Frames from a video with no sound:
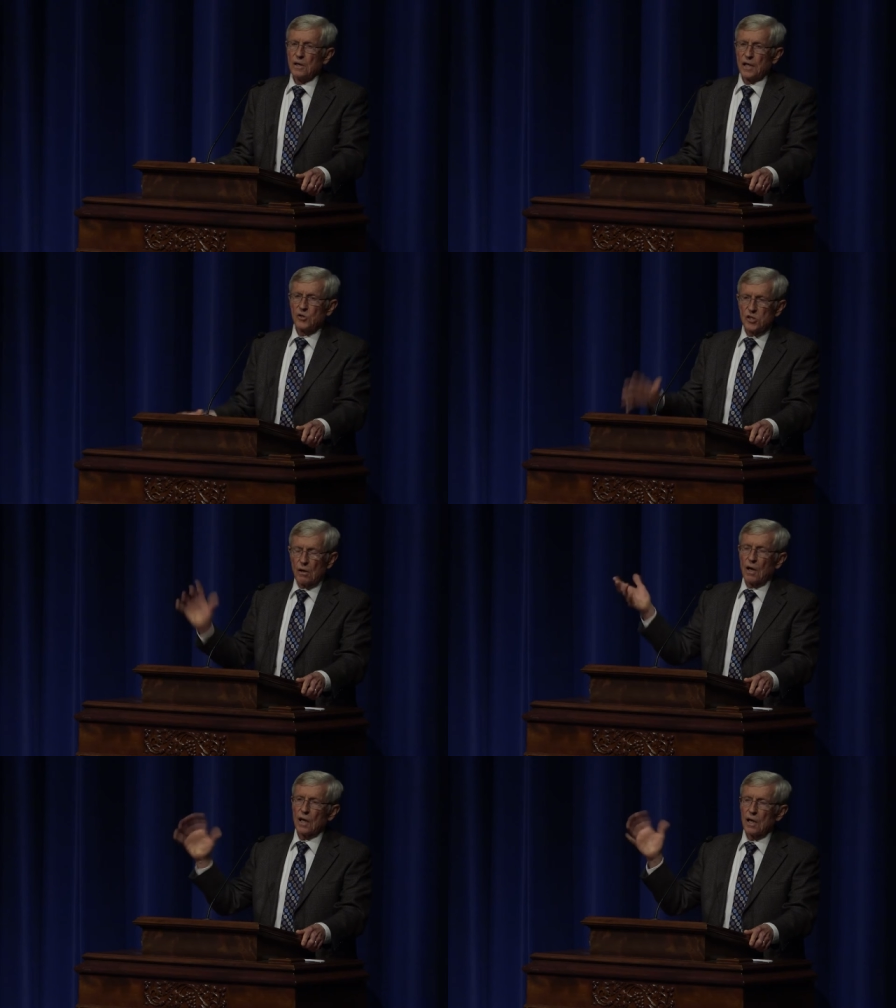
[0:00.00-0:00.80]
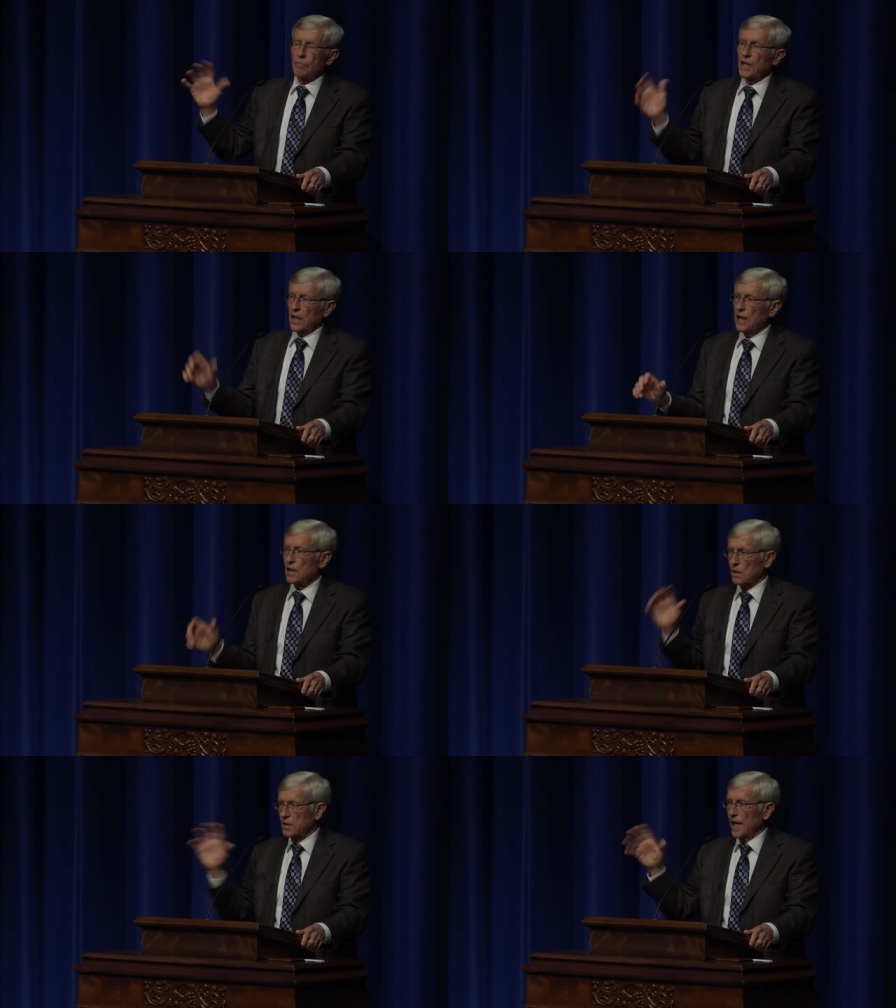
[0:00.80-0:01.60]
And you saw a little bit of
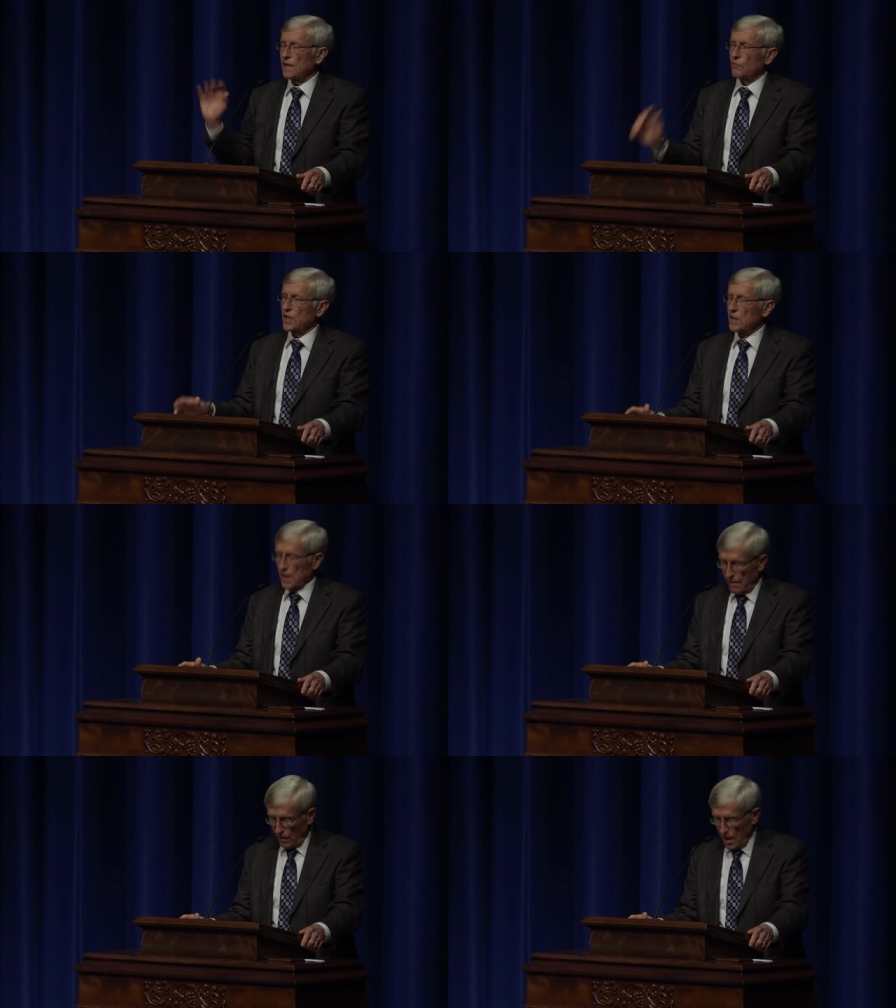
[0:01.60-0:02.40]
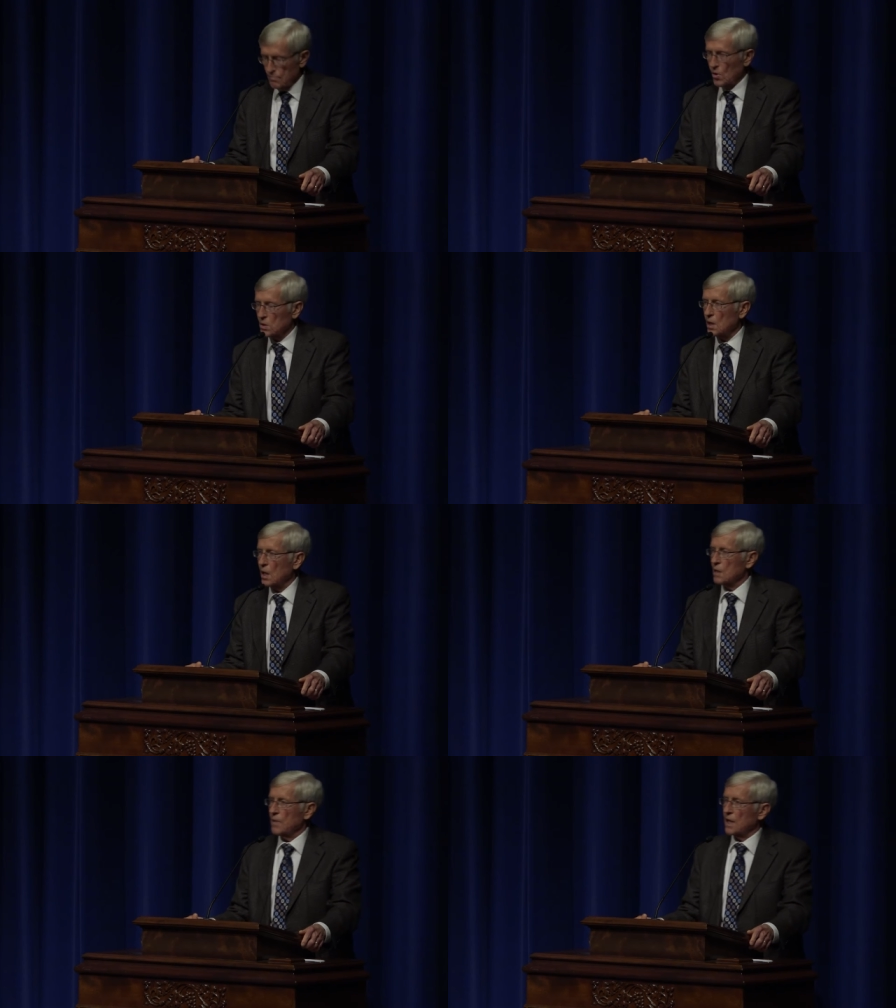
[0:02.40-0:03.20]
hint on that, and we need to have a lot more
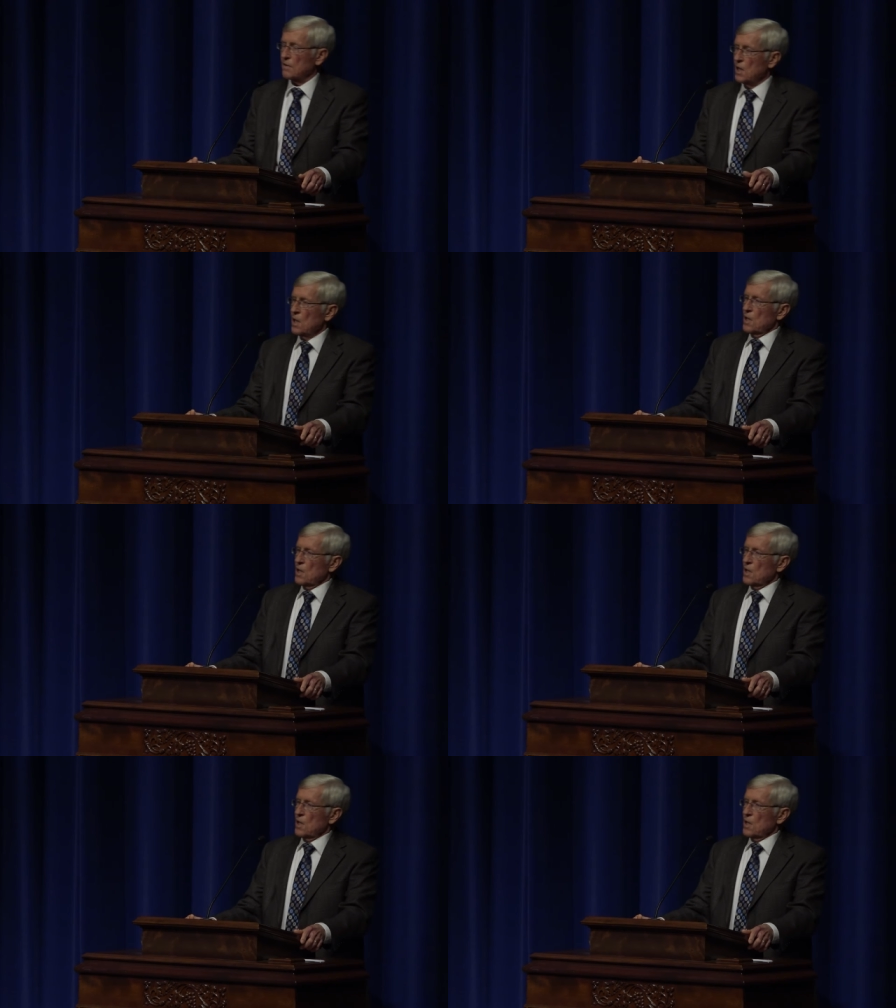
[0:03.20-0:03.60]
talk about it.